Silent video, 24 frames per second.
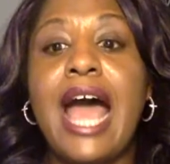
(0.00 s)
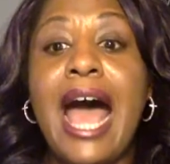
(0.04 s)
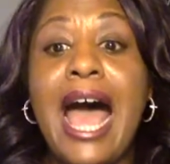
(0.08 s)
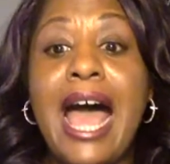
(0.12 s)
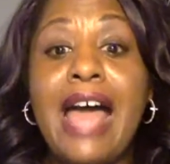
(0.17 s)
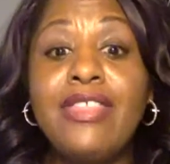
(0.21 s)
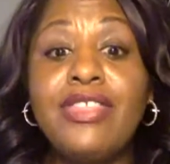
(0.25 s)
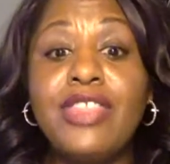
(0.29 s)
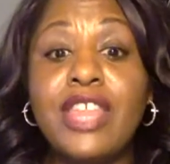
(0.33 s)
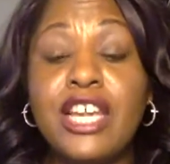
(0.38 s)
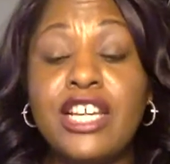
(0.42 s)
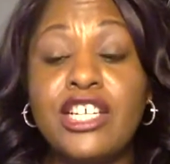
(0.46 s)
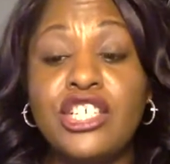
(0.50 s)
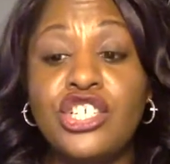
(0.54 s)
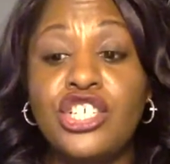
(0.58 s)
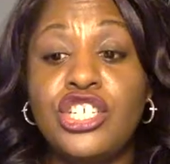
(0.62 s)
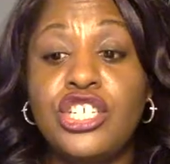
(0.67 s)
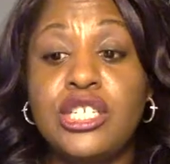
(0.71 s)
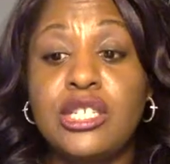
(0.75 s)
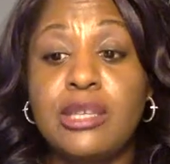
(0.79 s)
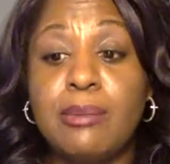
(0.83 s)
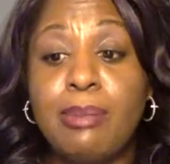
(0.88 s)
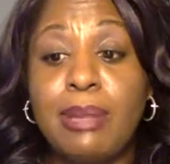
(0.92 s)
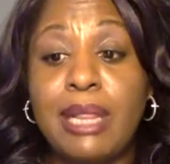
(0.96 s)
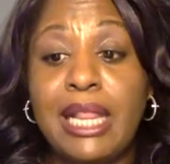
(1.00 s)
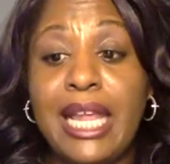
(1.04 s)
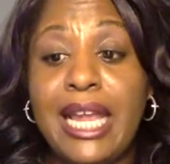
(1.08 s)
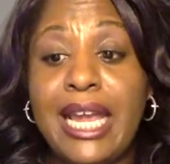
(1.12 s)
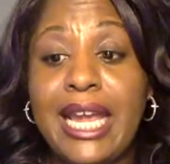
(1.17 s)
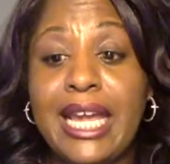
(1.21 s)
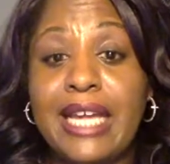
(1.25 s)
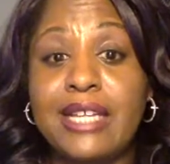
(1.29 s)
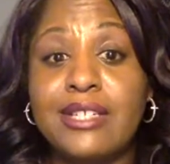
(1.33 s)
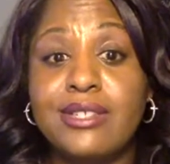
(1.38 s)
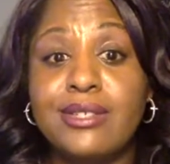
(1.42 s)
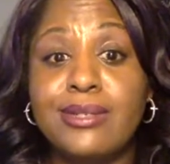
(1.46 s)
I think she's a
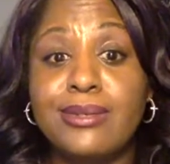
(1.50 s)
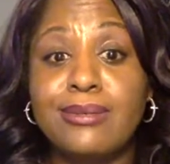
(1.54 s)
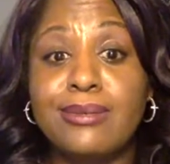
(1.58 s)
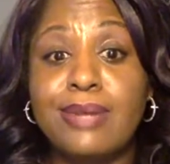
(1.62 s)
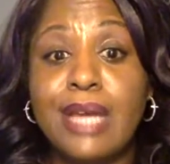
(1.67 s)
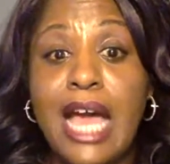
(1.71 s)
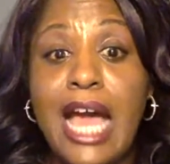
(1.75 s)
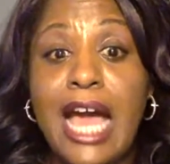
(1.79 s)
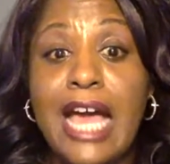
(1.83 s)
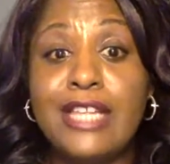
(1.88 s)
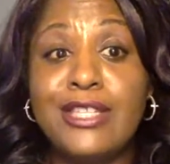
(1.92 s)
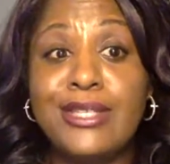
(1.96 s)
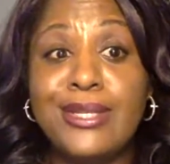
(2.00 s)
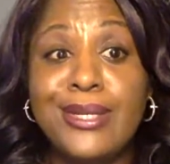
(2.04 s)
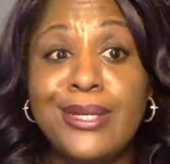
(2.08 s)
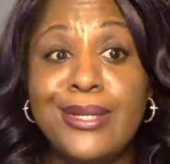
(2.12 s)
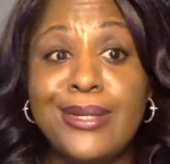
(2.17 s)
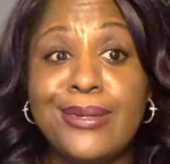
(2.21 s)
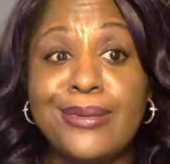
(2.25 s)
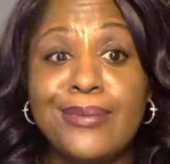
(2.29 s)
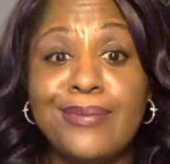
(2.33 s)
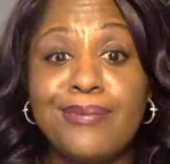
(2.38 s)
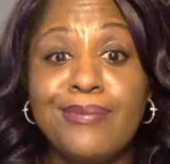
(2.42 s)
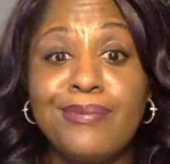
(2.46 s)
plant. I do.